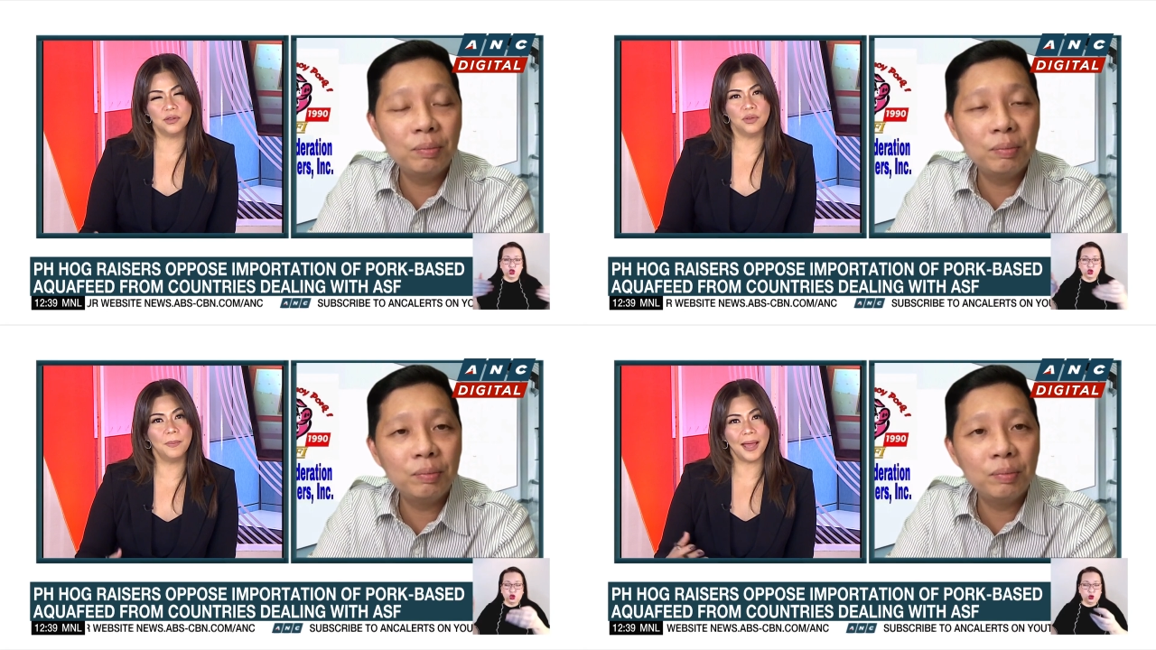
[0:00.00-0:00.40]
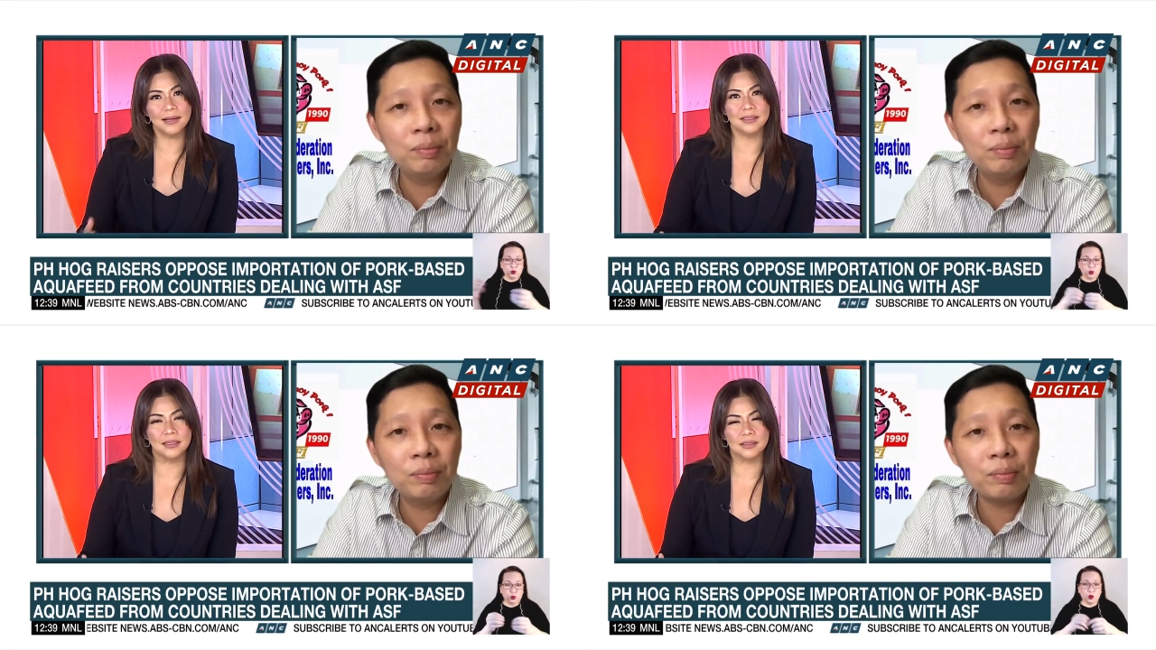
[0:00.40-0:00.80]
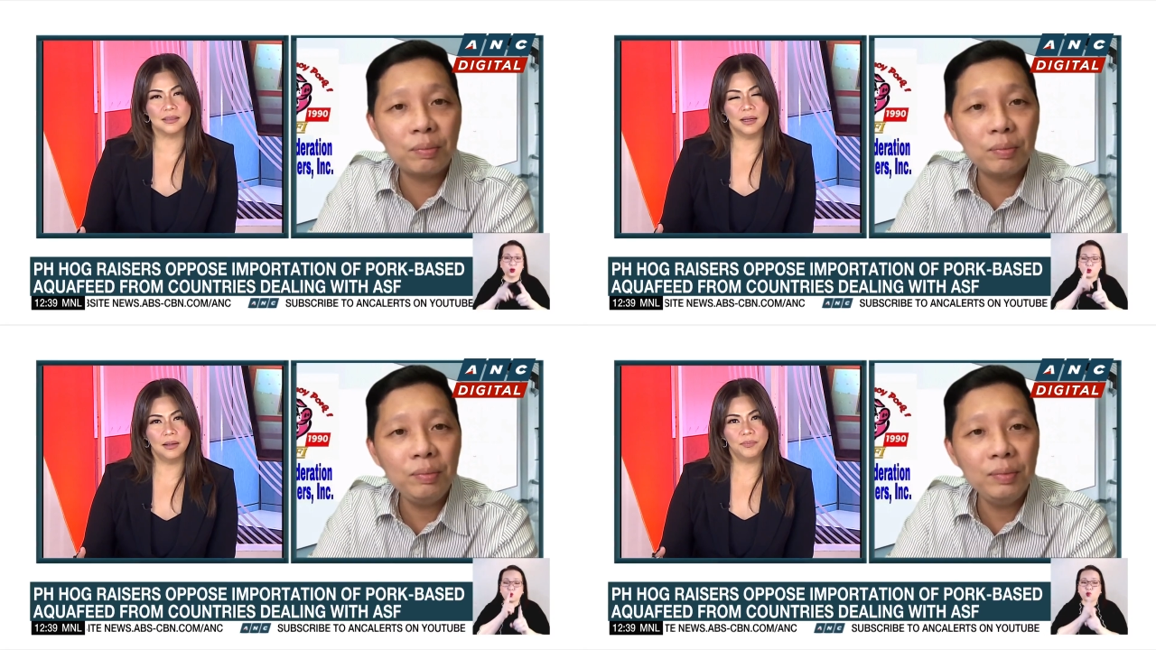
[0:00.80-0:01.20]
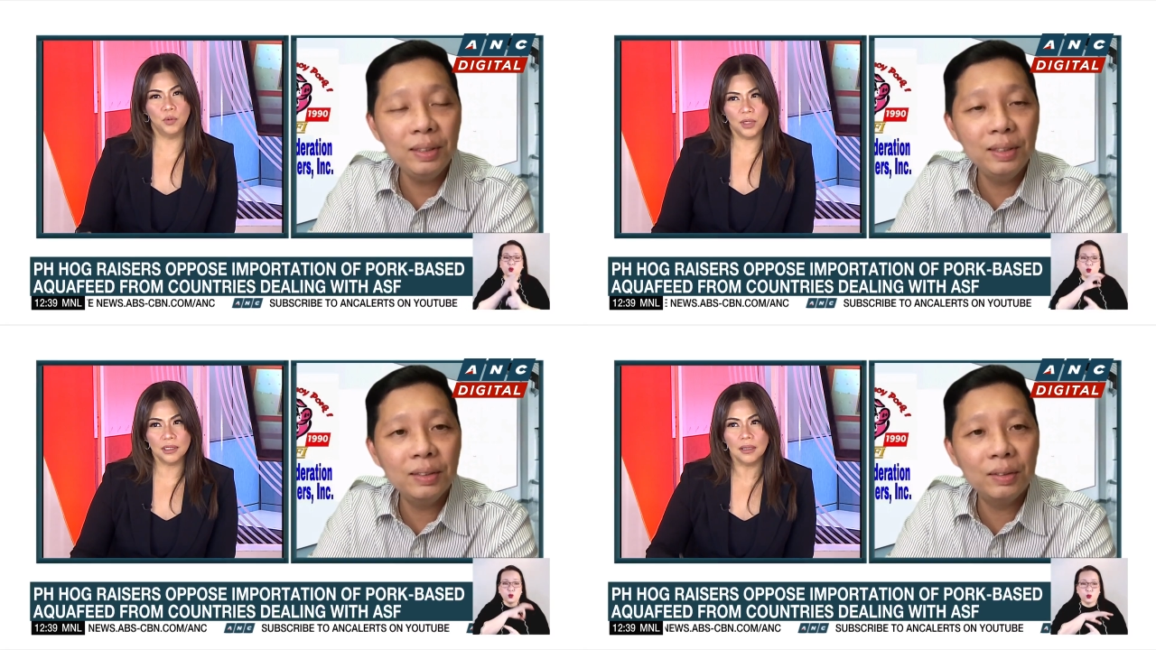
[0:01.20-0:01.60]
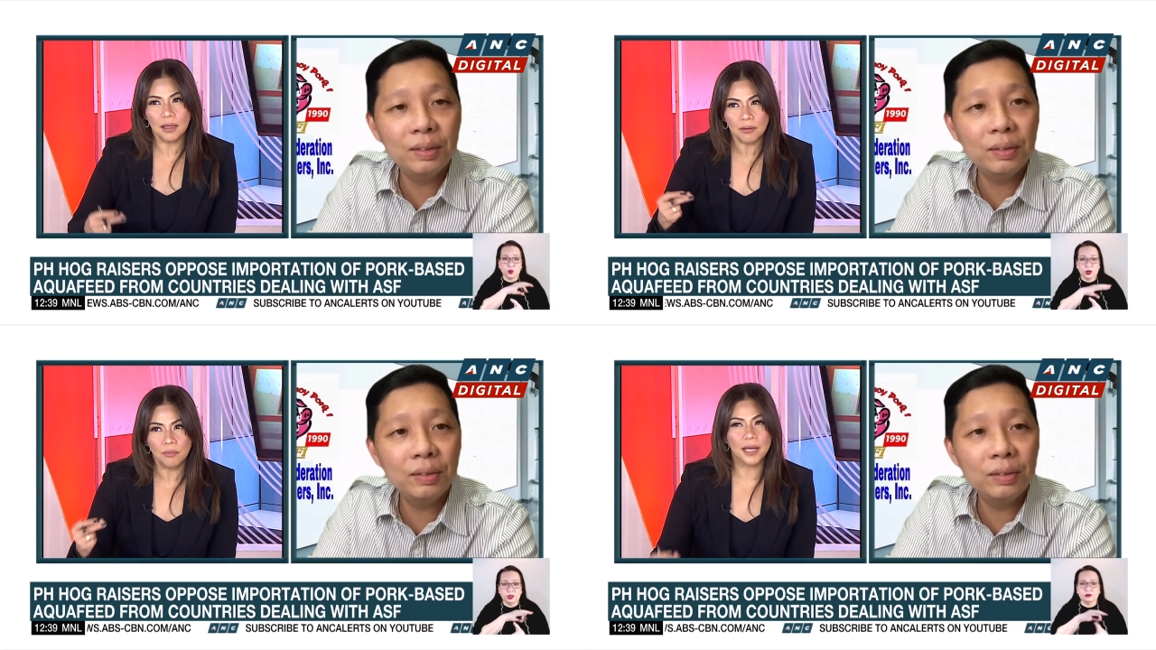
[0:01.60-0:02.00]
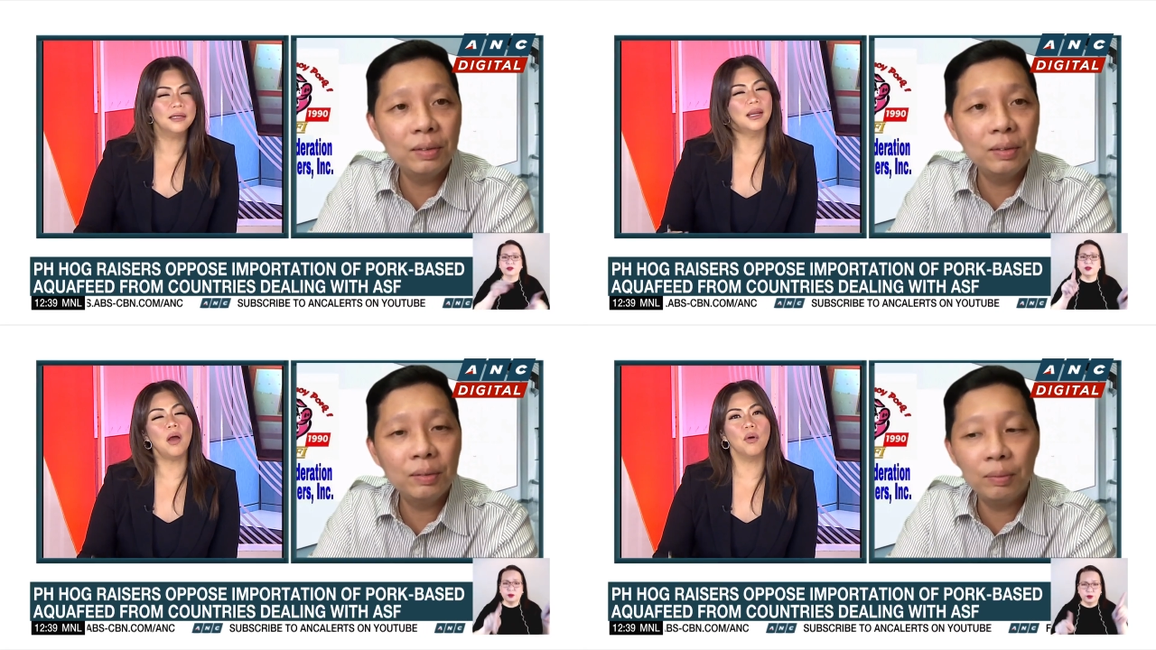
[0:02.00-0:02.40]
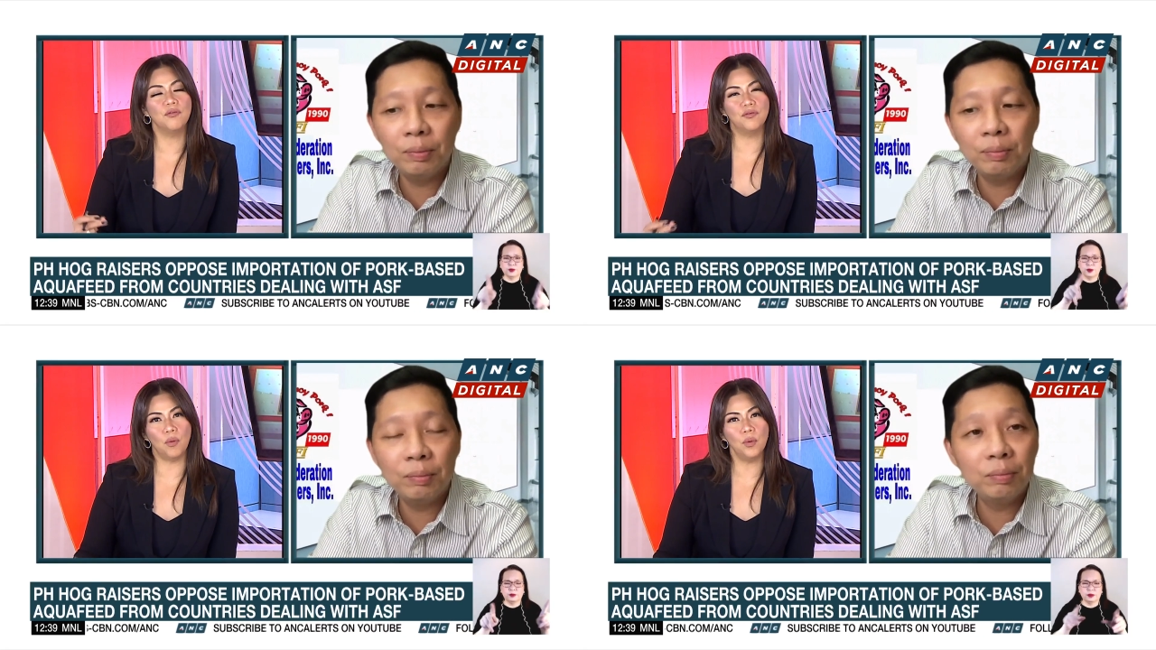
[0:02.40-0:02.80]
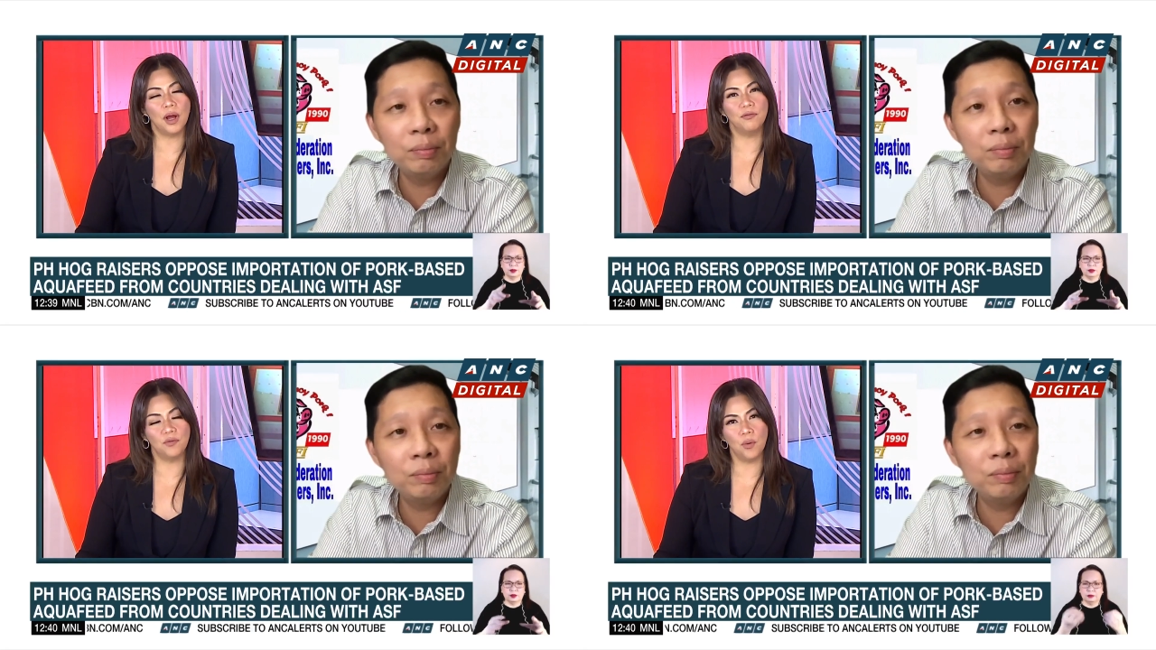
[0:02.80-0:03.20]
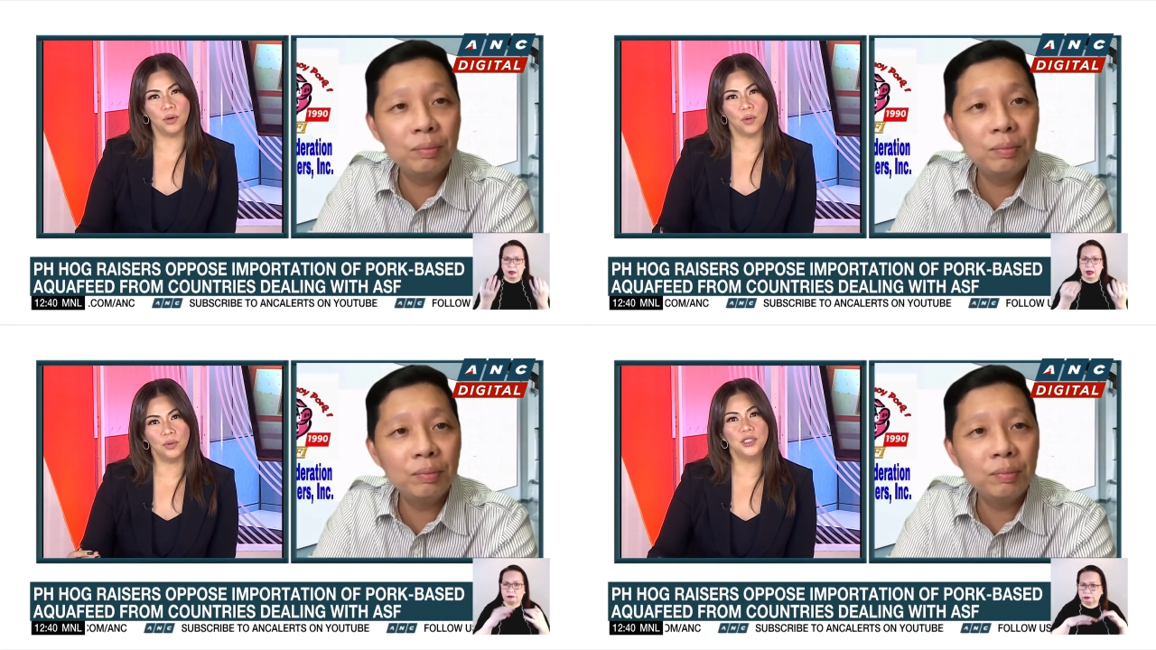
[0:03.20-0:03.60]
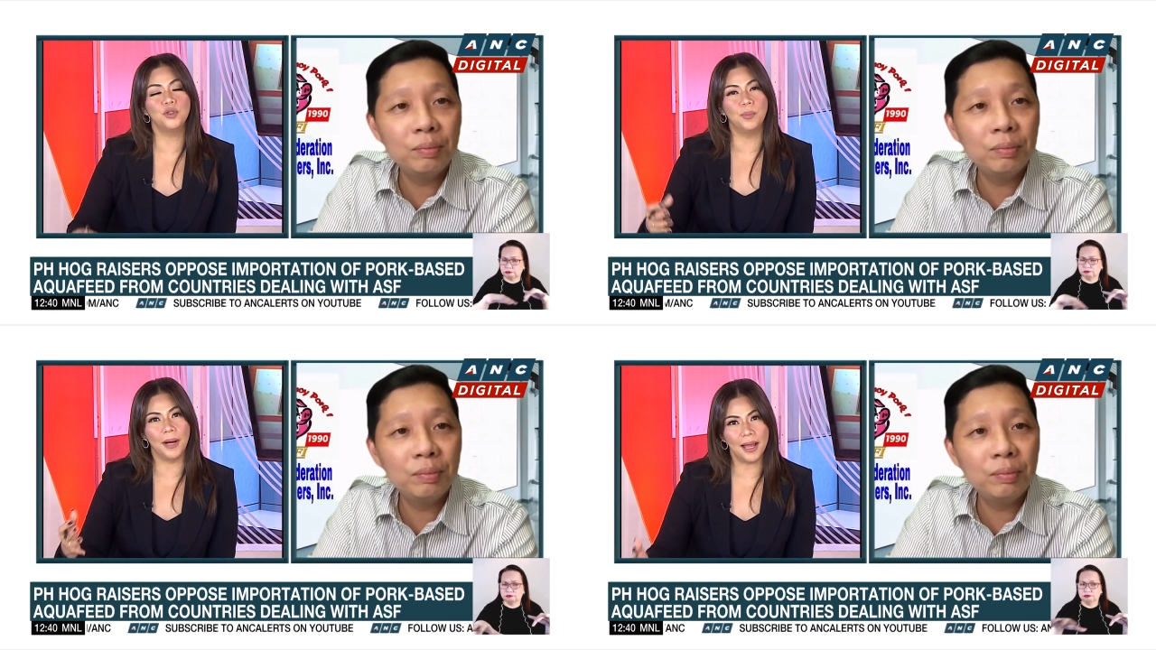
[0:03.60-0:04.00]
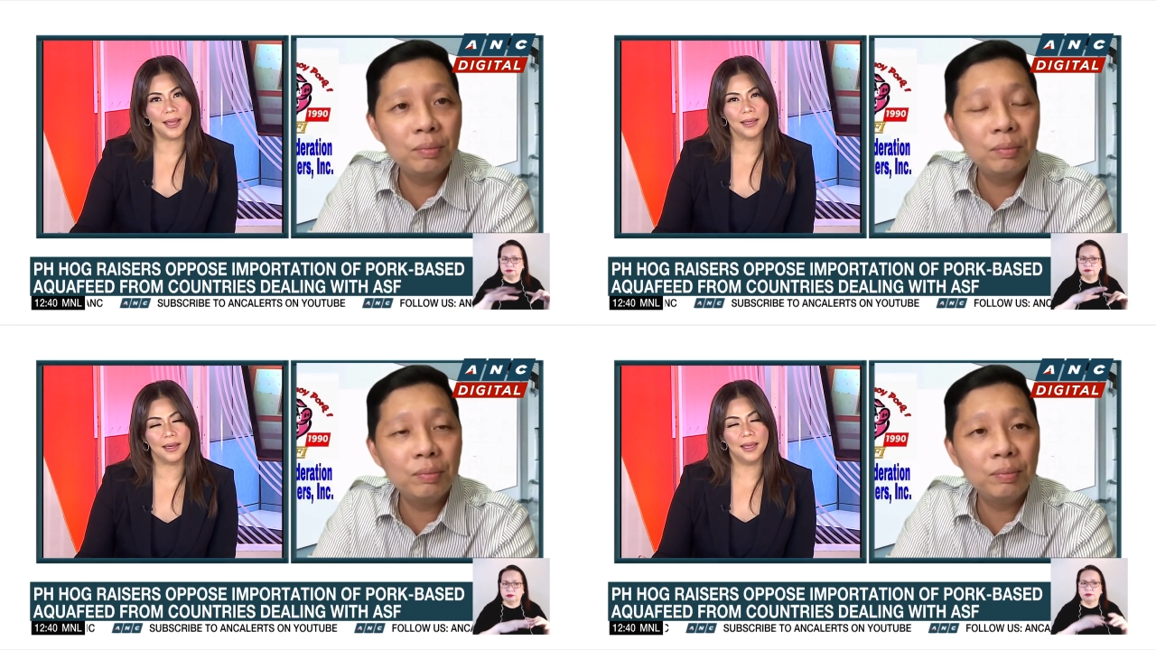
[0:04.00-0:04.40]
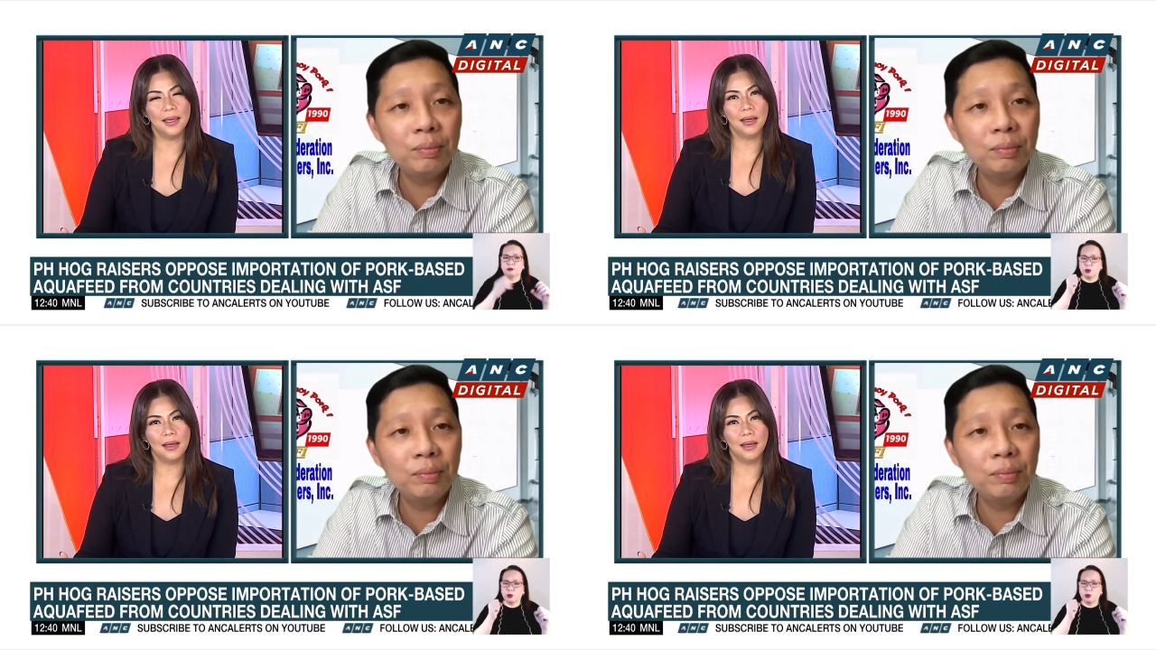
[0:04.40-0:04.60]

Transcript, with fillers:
Speaker 1: are the masses, who can right now afford only to buy